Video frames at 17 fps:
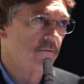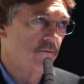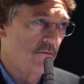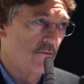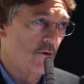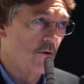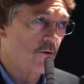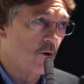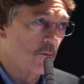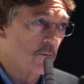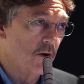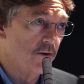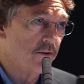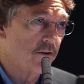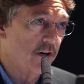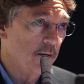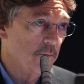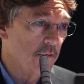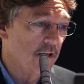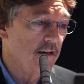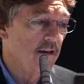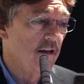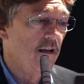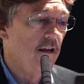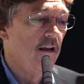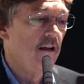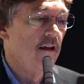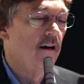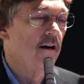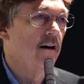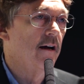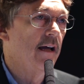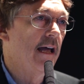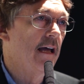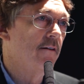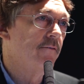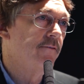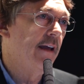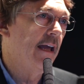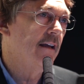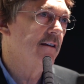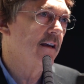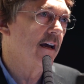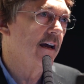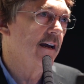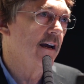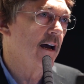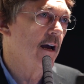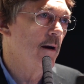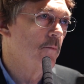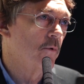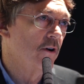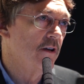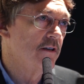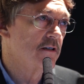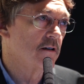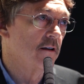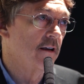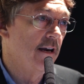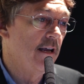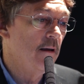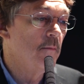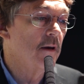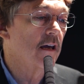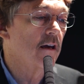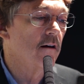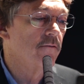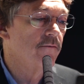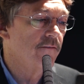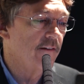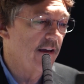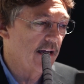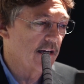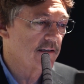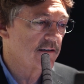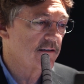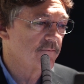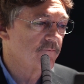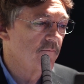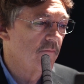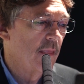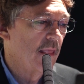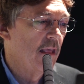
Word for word: of growth hormone treatment, have anti-hyperinsulinemic effects.